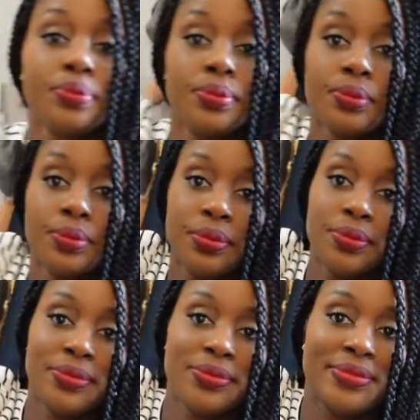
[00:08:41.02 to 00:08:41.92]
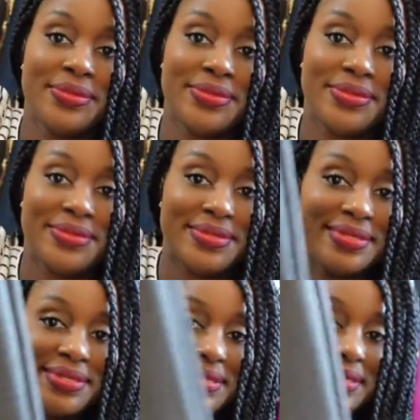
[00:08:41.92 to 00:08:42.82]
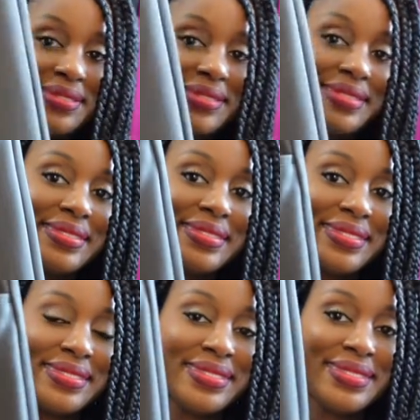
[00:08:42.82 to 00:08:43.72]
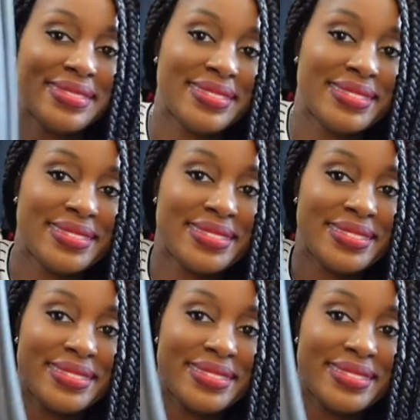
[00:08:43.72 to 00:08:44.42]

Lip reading: No one is speaking in this clip.